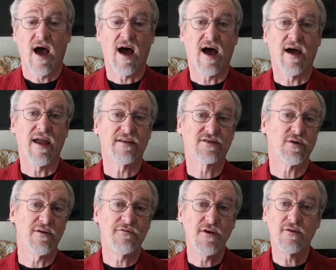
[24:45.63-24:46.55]
Uh,
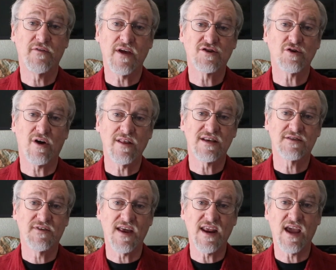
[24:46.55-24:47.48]
so if you've enjoyed
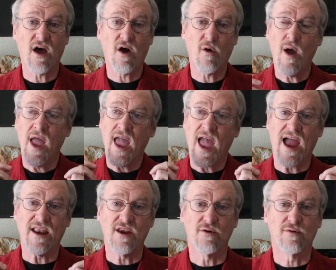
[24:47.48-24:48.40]
this video
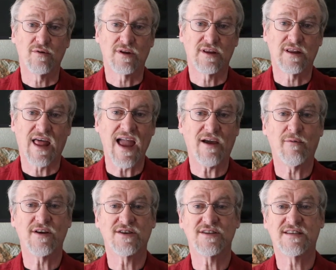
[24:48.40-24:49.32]
and you
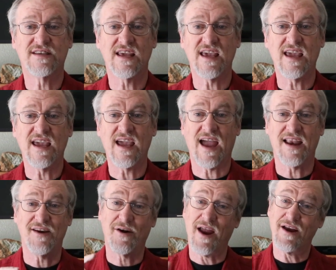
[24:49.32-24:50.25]
like what you see
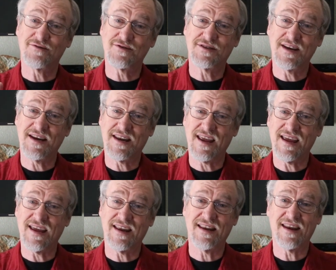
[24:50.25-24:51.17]
and you're interested
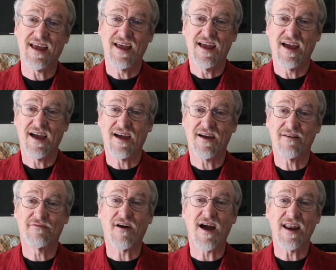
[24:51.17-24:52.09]
in
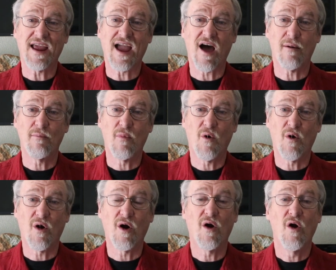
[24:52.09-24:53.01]
uh, finding out
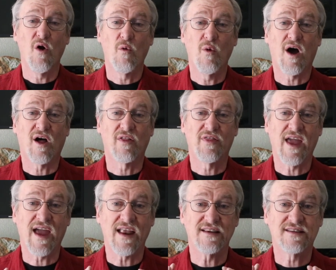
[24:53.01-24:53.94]
more, well
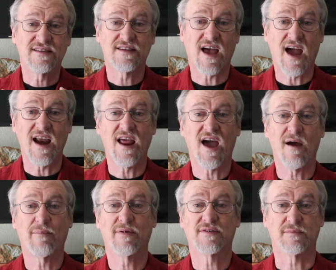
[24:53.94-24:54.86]
then sign
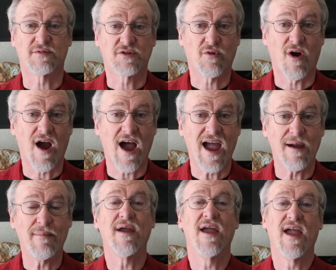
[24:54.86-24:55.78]
up,
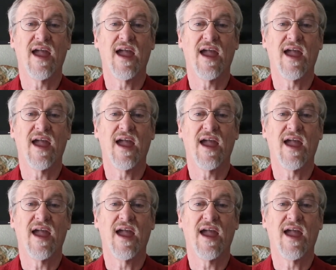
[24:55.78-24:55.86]
subscribe,